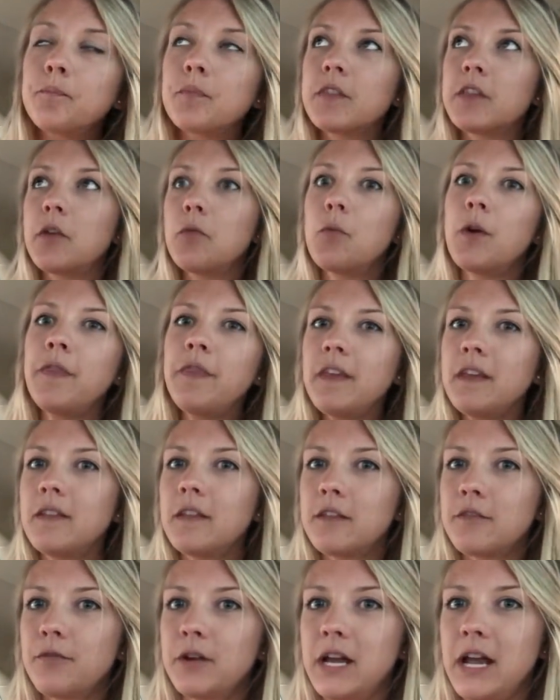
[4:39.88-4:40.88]
So one thing
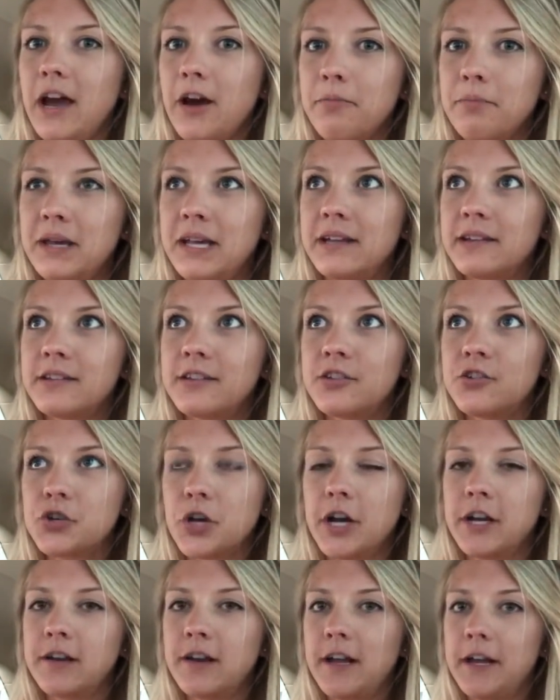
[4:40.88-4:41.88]
that's really helped me is to
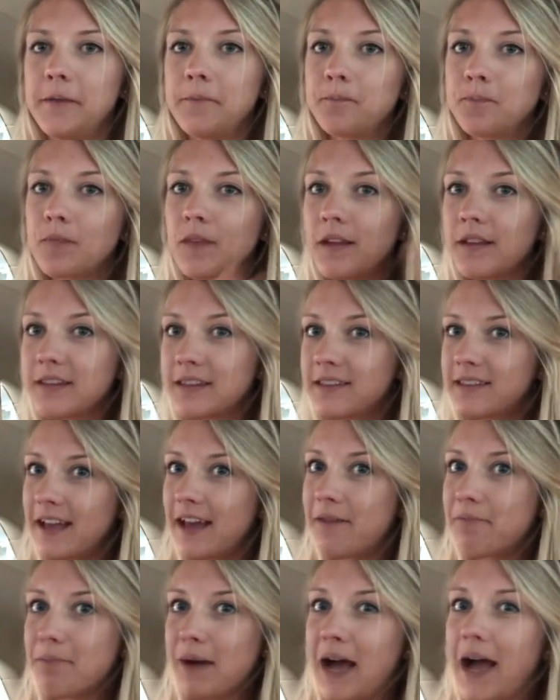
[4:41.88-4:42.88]
try and like
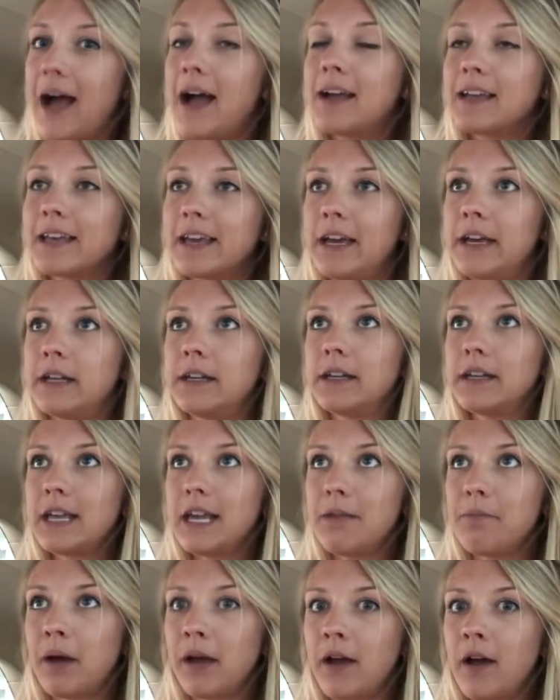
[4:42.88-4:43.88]
step back and
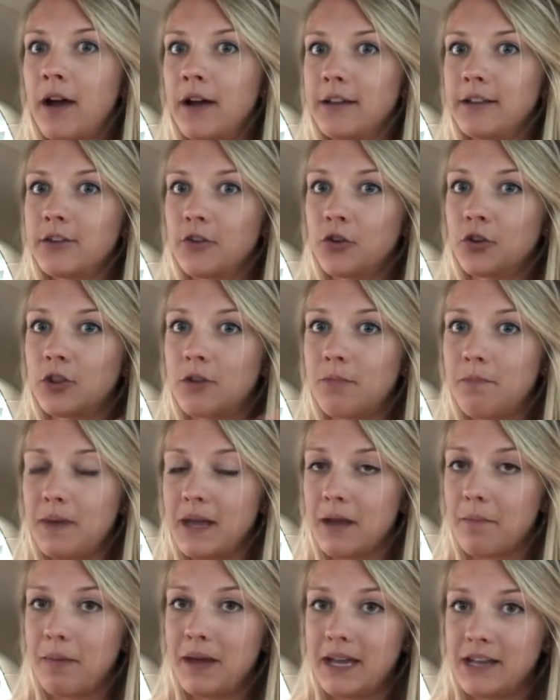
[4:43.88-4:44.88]
keep my eyes on the
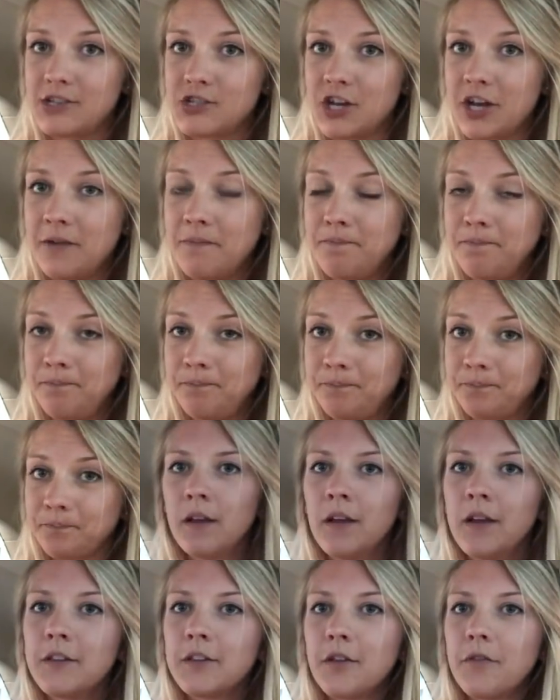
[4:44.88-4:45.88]
bigger picture.
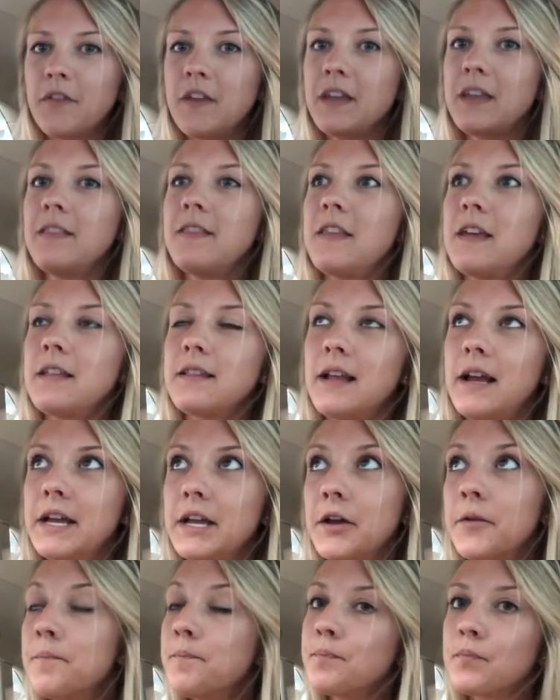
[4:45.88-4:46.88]
So thinking things
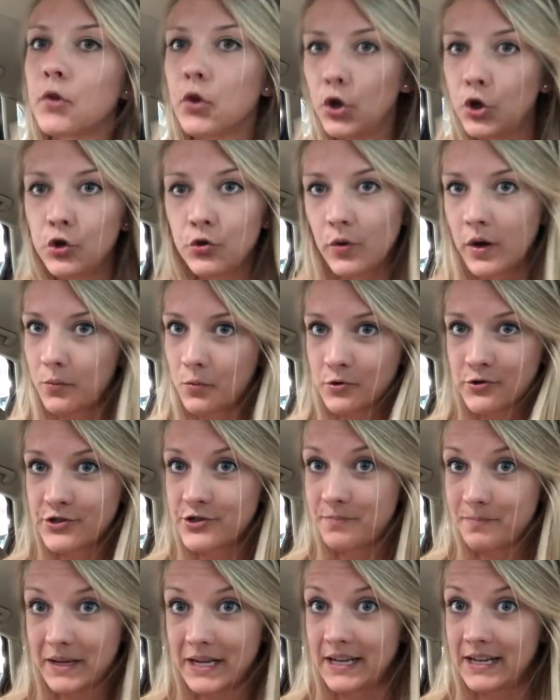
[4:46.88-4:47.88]
like, who do I want
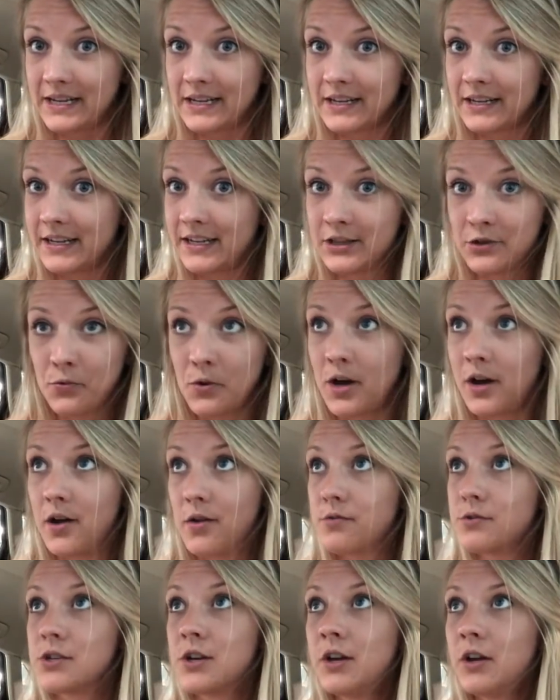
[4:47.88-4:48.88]
to be in the
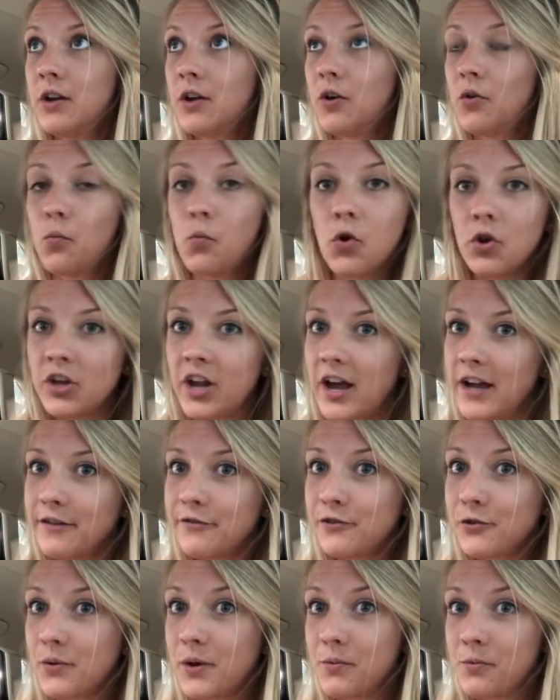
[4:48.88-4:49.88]
world? What
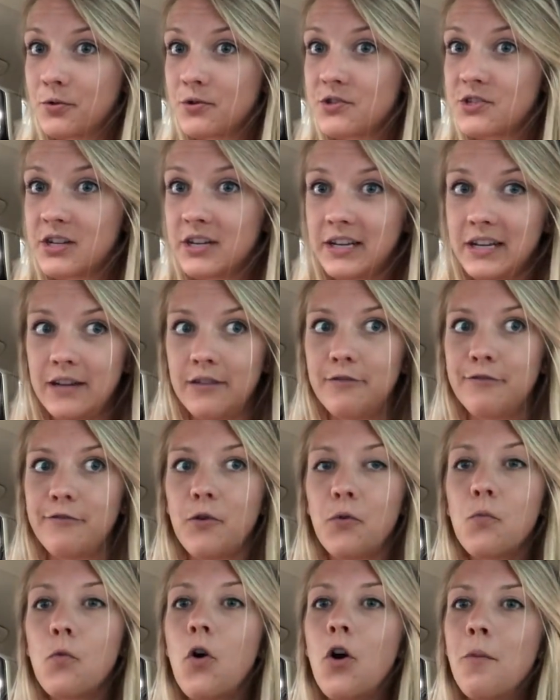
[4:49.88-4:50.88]
life do I want to live?
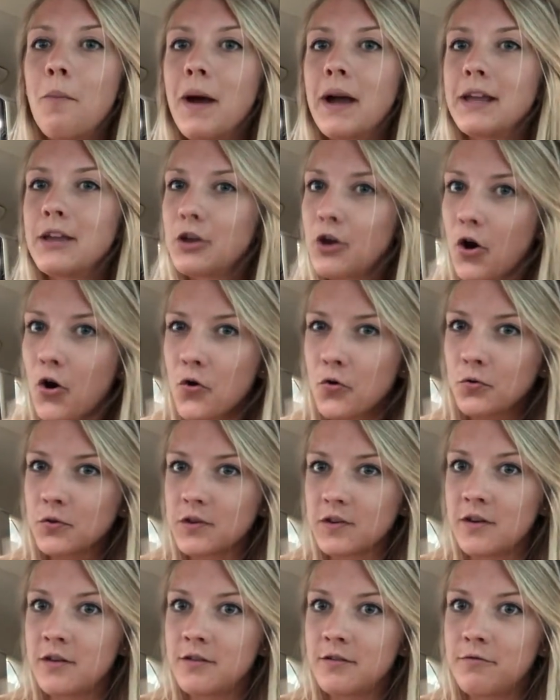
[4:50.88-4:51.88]
What are my
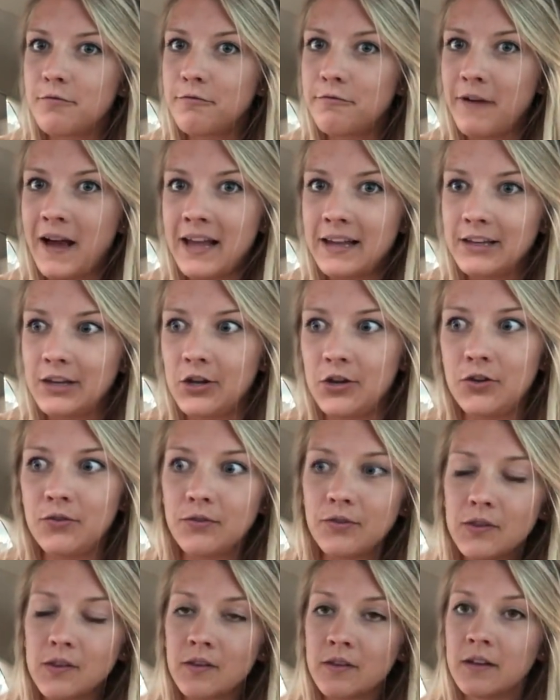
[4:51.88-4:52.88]
goals and
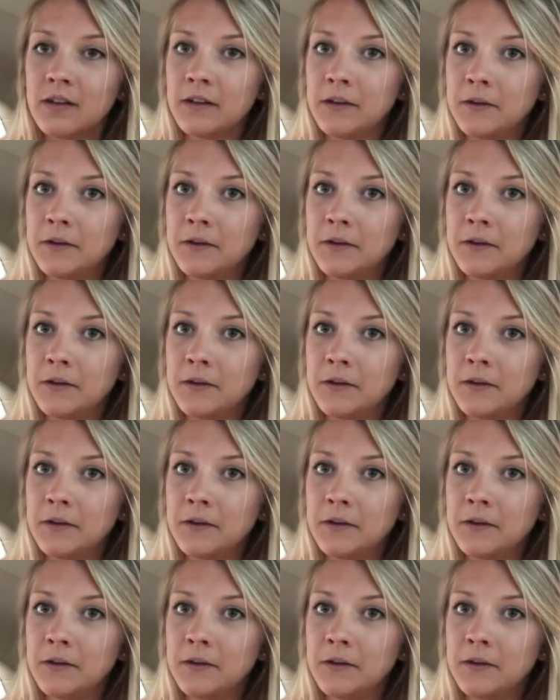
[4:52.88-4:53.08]
values?